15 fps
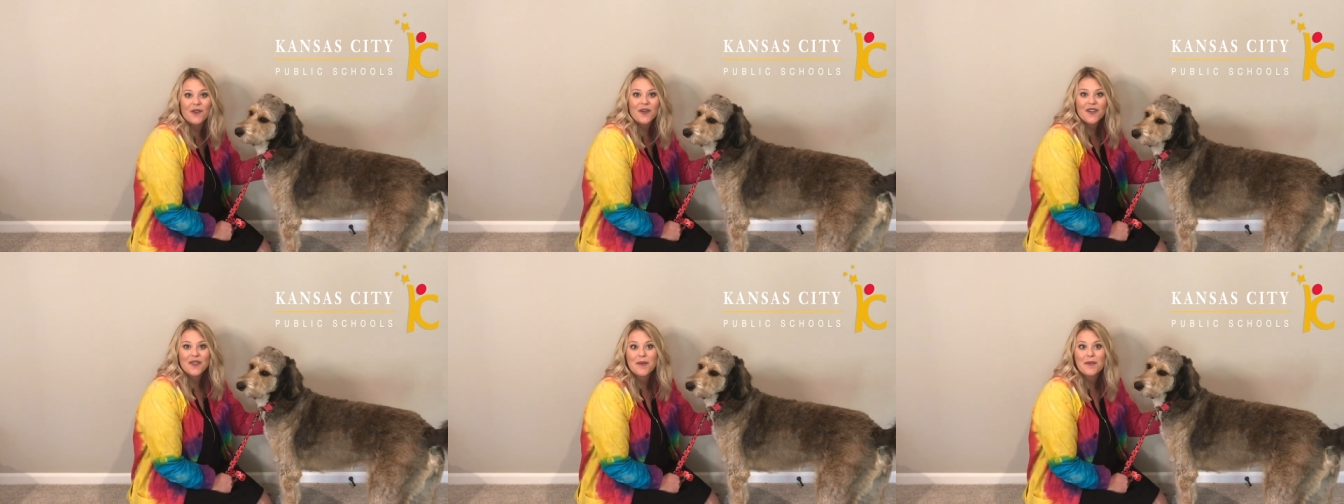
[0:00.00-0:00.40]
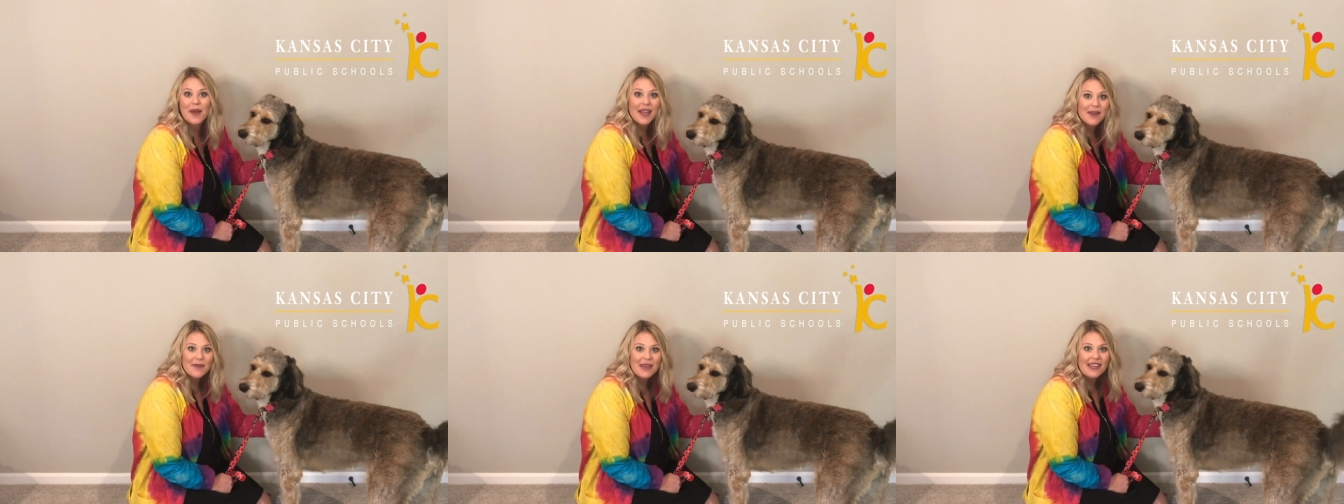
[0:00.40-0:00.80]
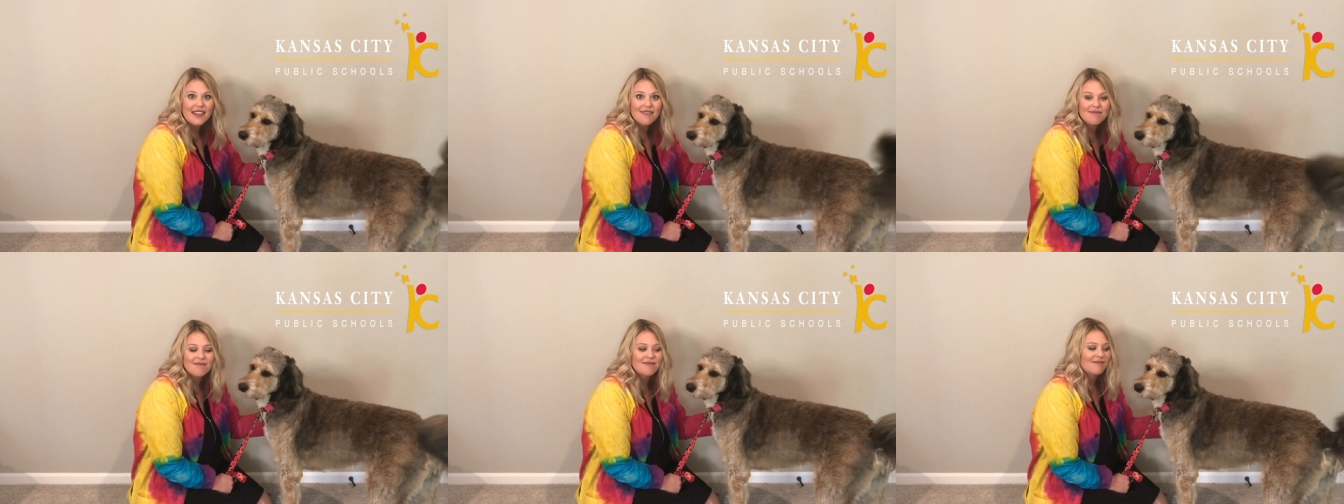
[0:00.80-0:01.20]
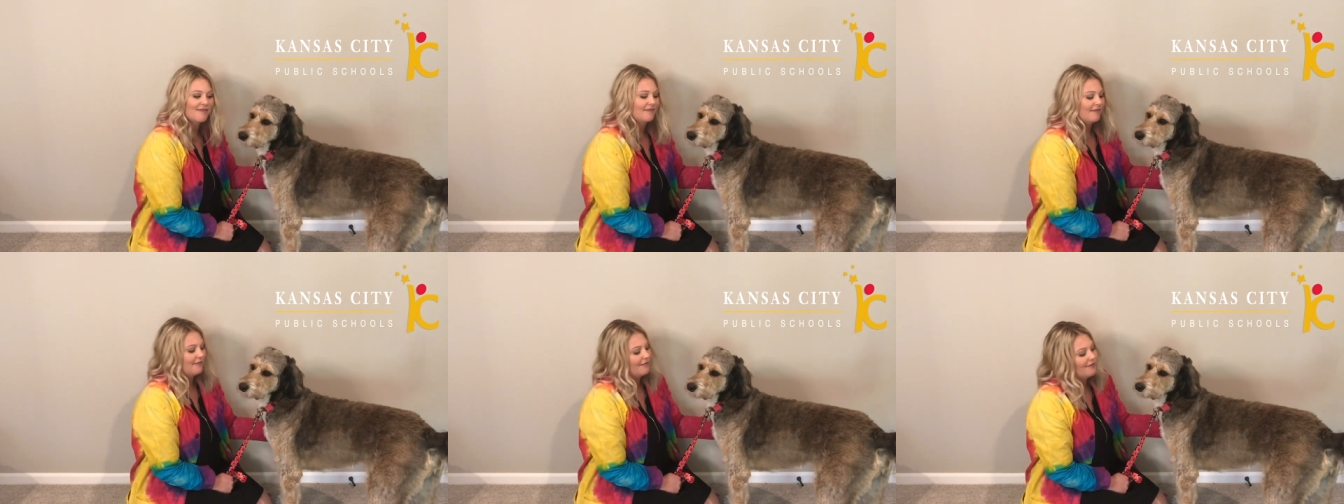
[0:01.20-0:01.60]
or the baby,
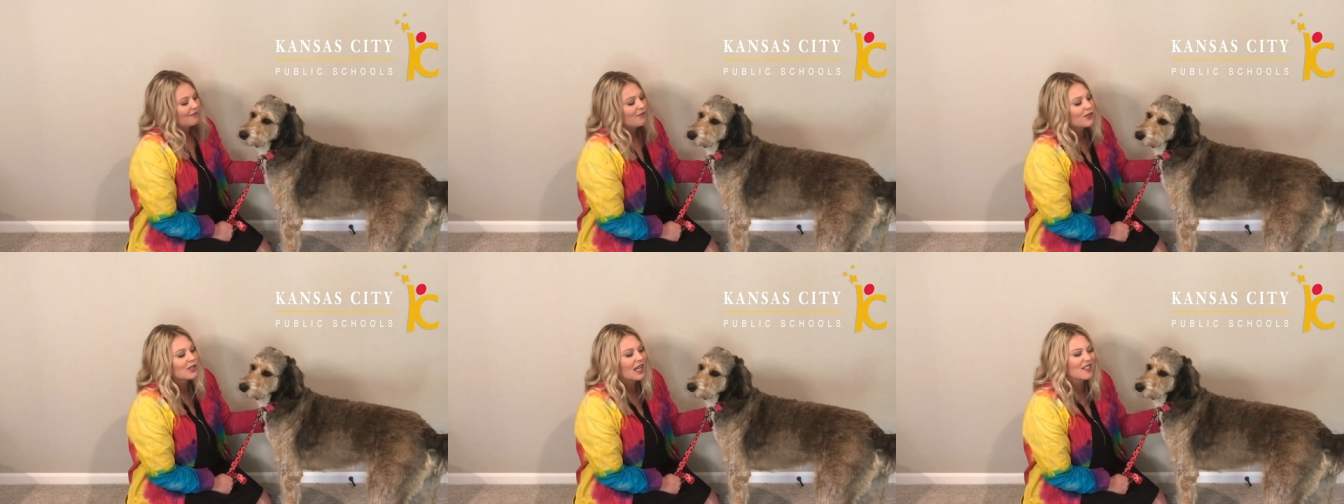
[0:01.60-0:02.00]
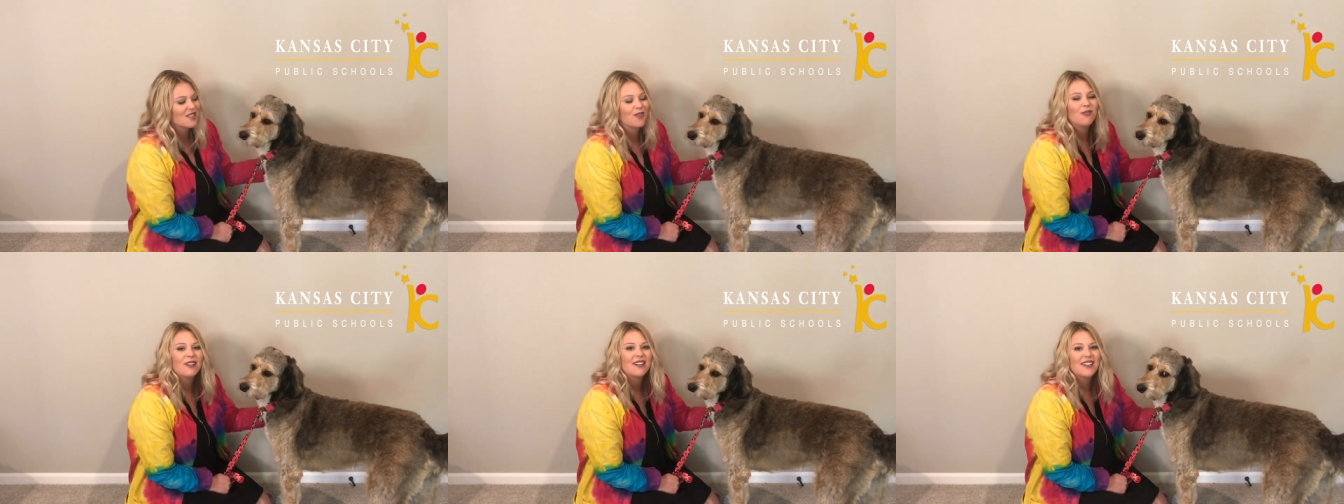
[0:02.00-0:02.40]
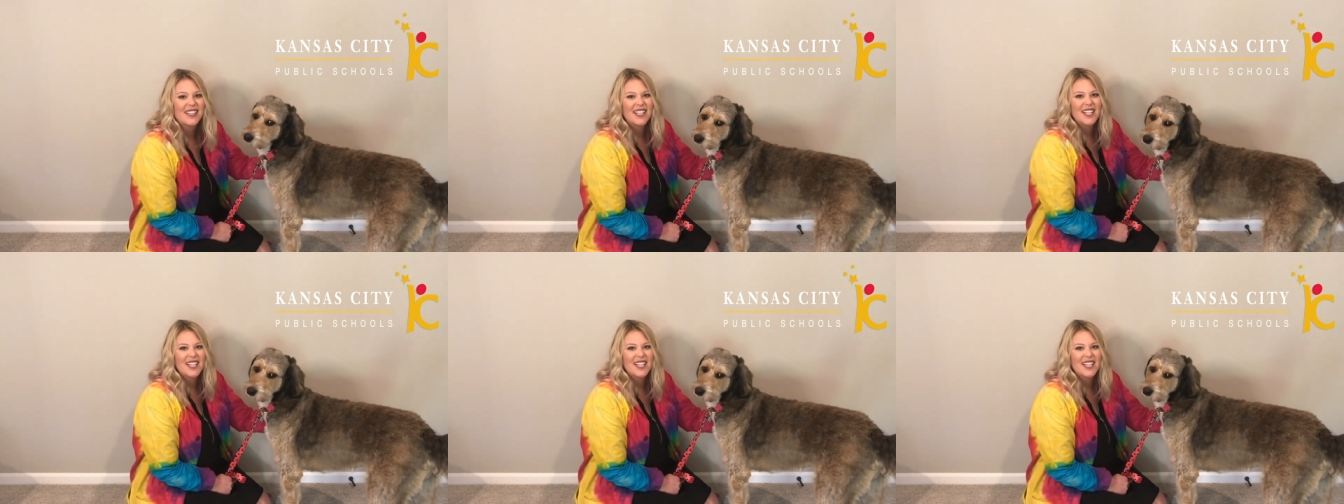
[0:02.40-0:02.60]
she's not so little